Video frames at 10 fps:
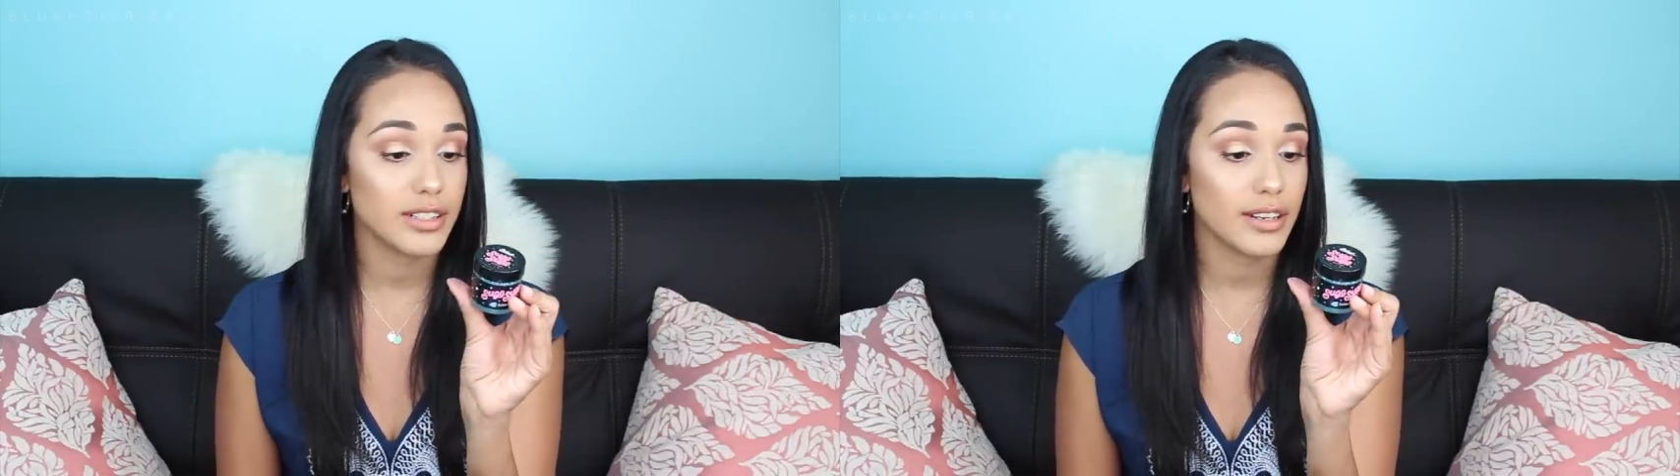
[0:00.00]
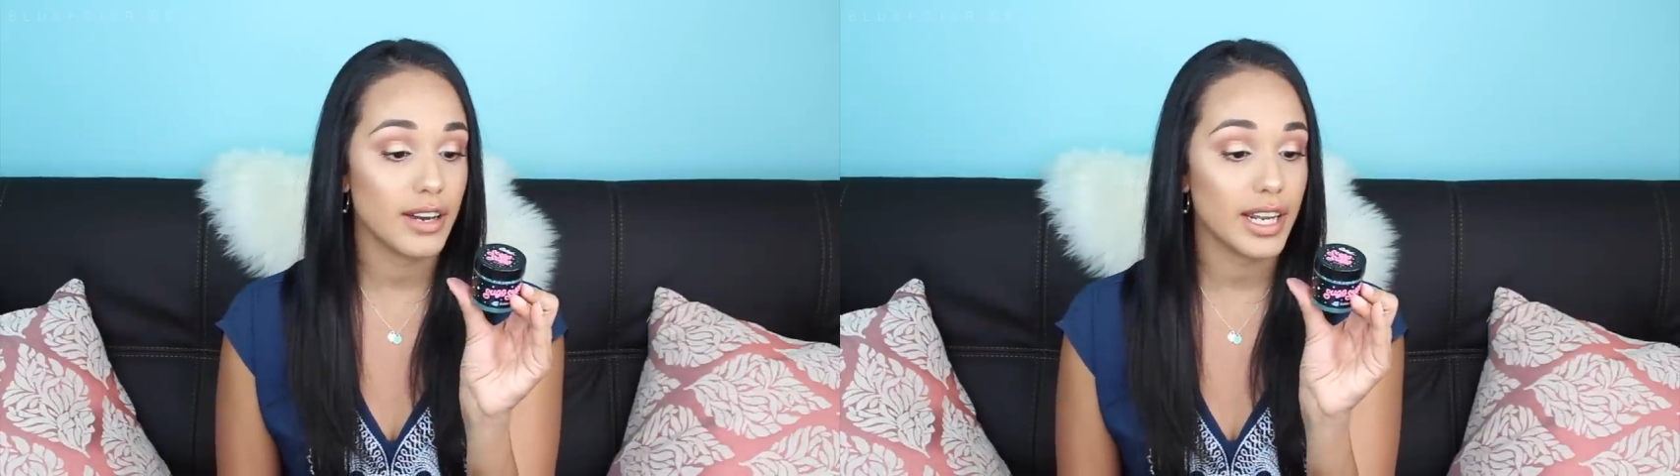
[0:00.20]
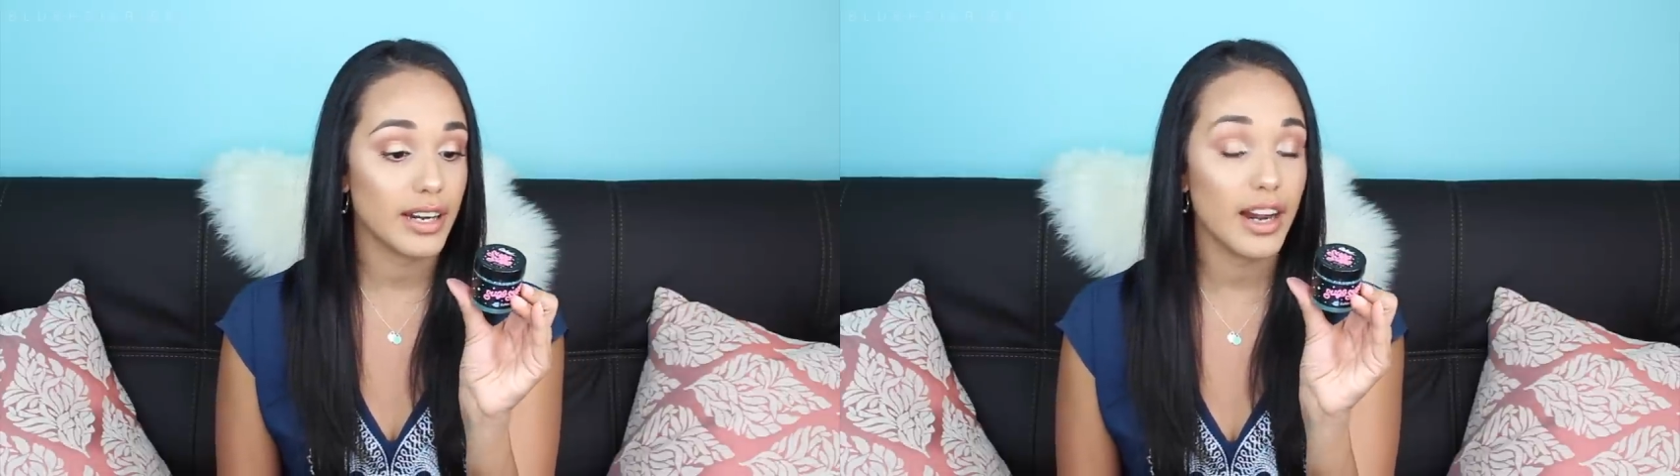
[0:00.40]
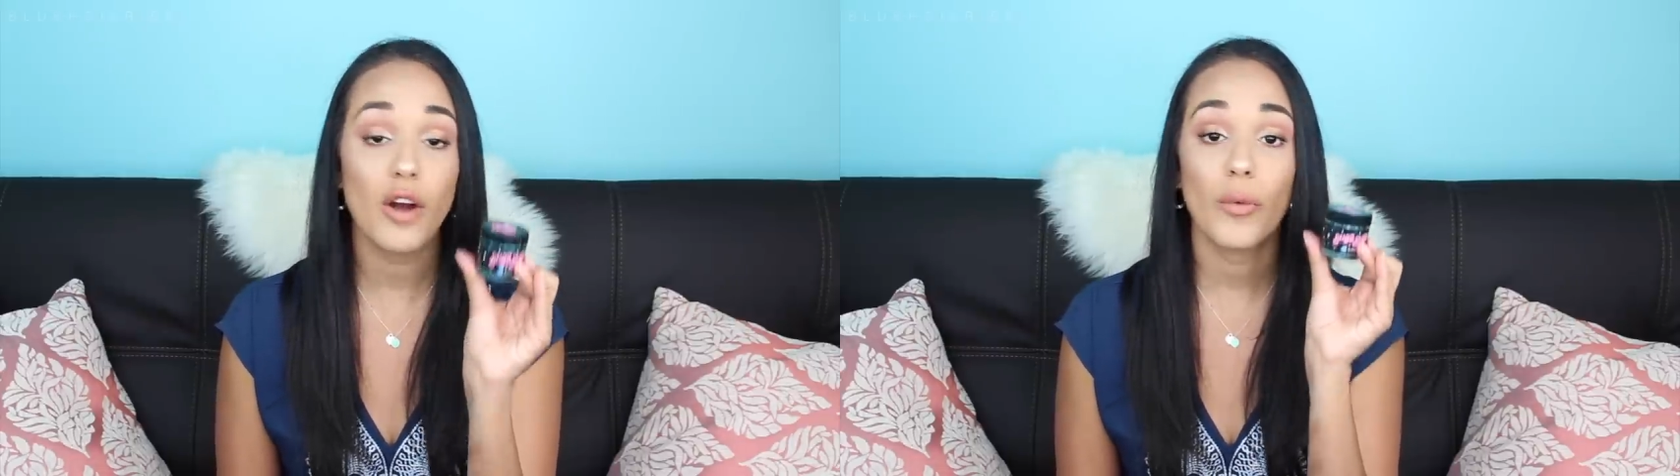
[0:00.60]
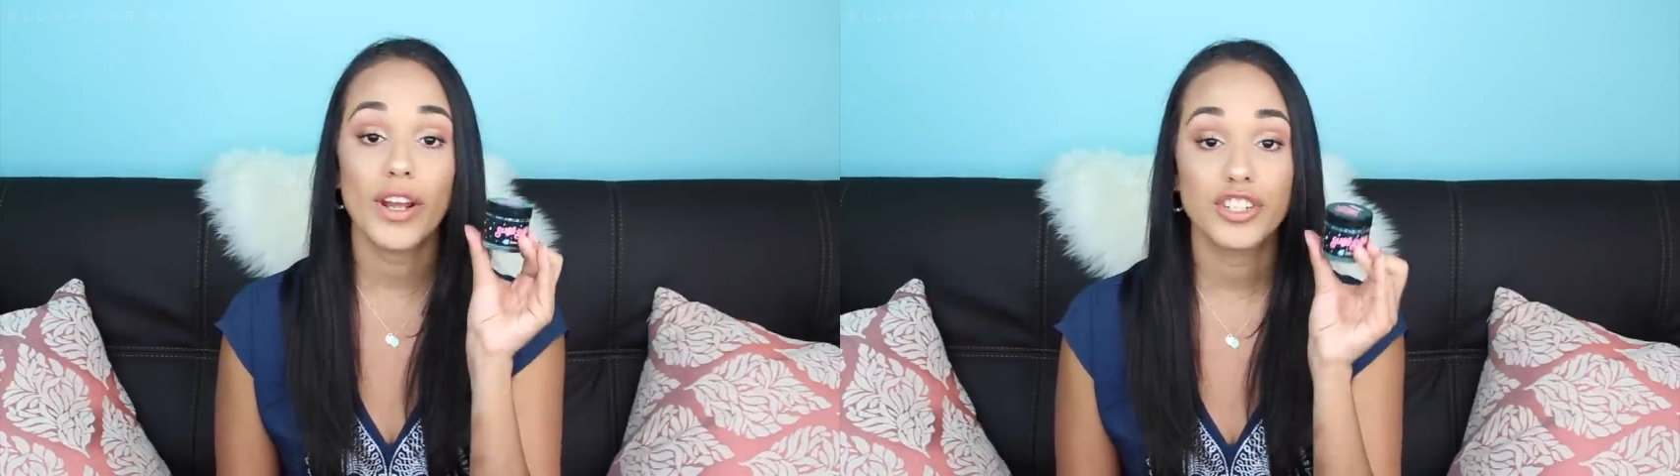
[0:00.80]
so I
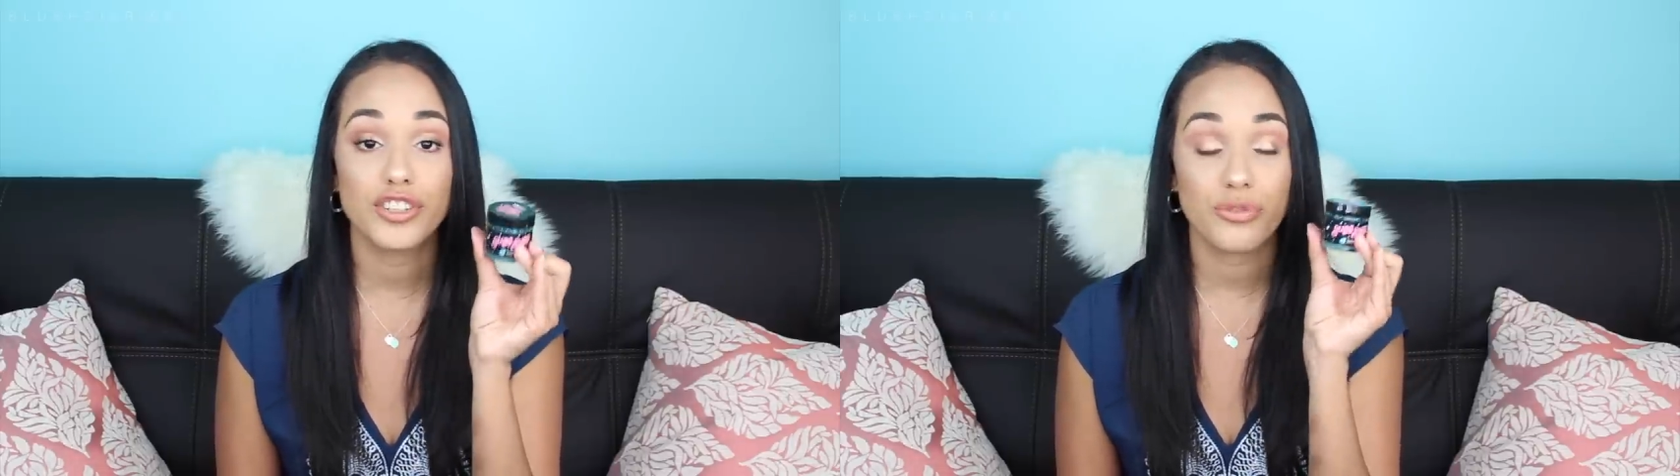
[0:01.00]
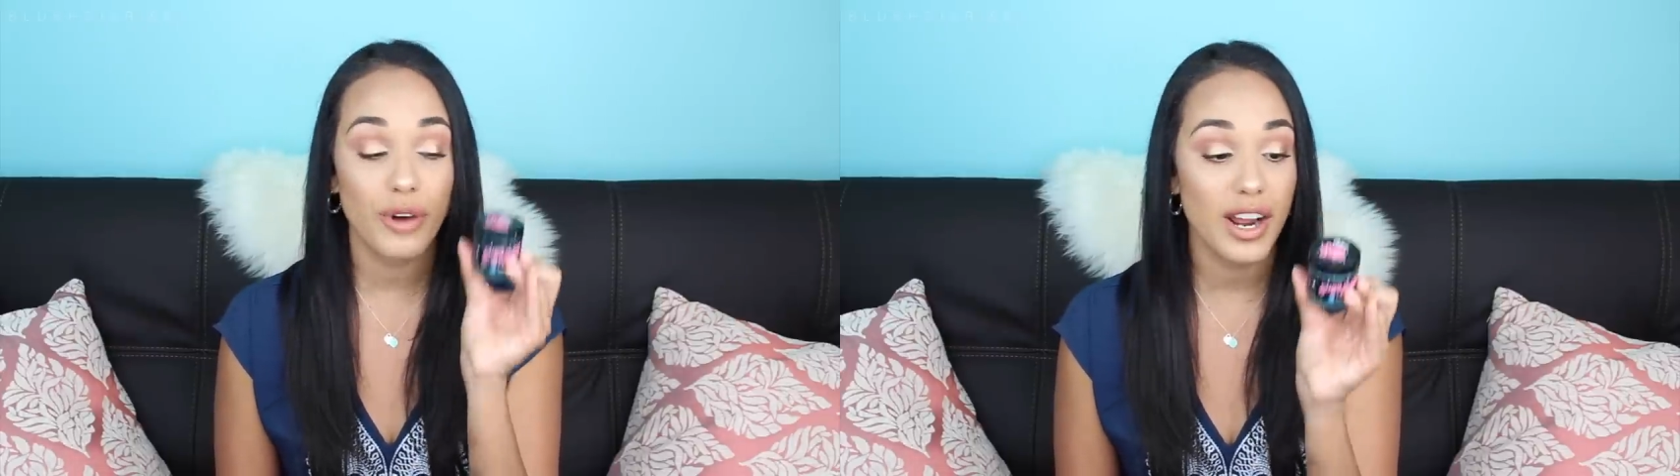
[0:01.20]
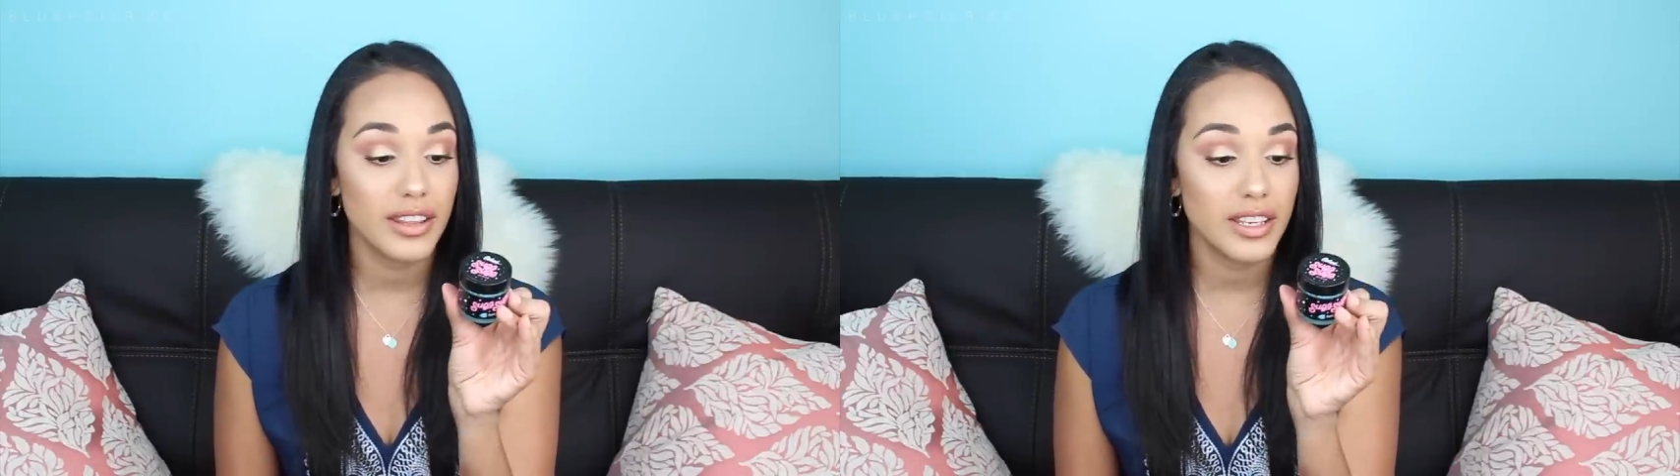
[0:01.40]
cannot wait to try